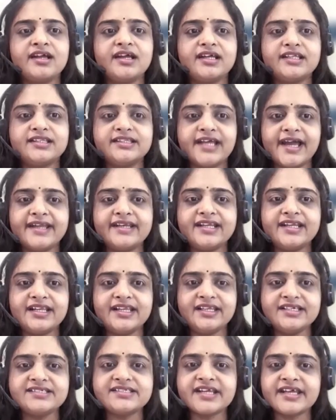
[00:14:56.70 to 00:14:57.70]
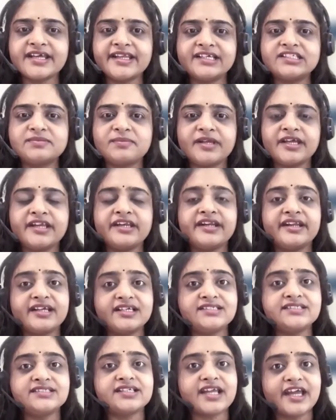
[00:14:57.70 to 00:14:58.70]
Then list and explain
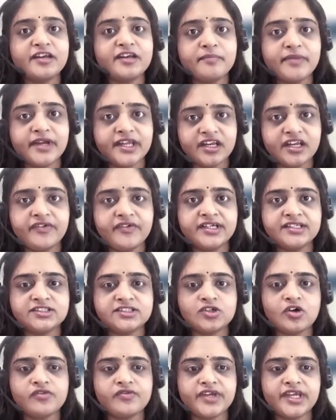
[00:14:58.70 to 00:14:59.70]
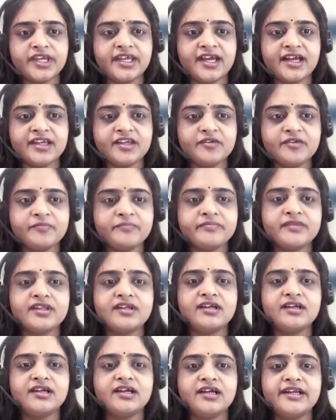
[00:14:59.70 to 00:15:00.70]
risk and benefits of AI,
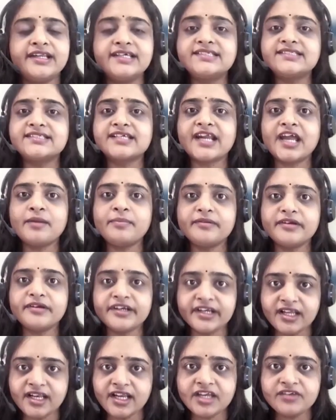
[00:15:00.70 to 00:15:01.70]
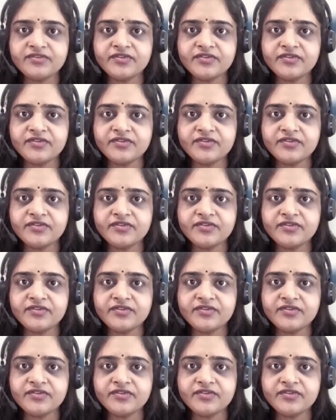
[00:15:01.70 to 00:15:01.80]
describe real life